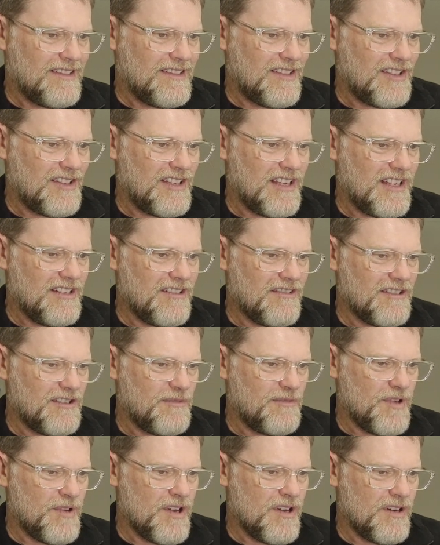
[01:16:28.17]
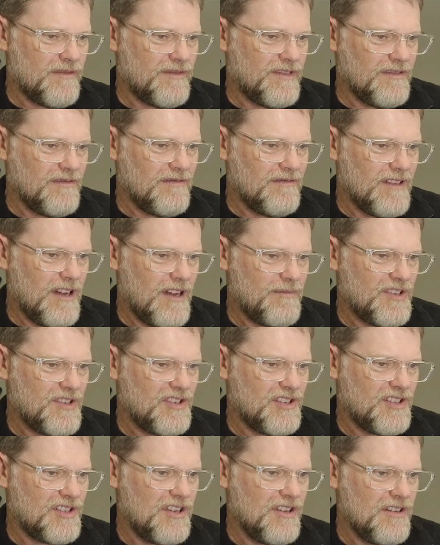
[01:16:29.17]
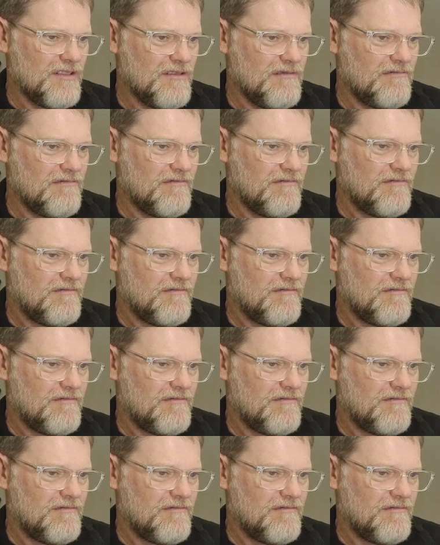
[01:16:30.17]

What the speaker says: Jacinda is beautiful. I mean, she's cute.